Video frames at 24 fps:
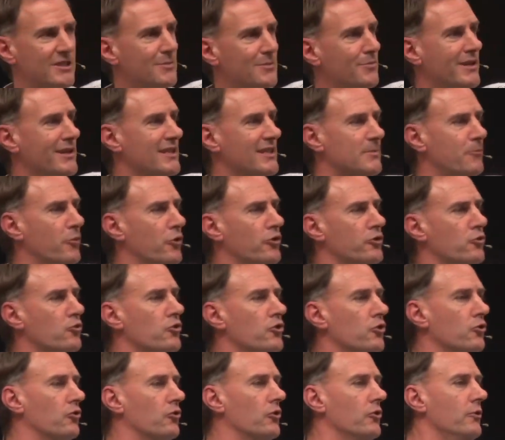to being a spiritual
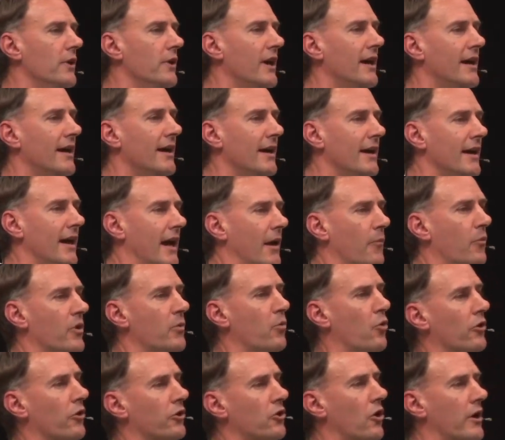guru. And we
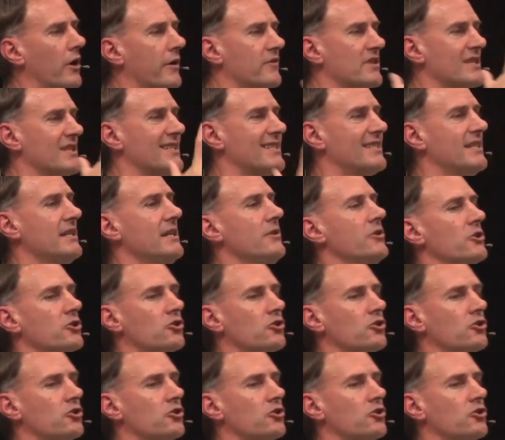want kind of to see this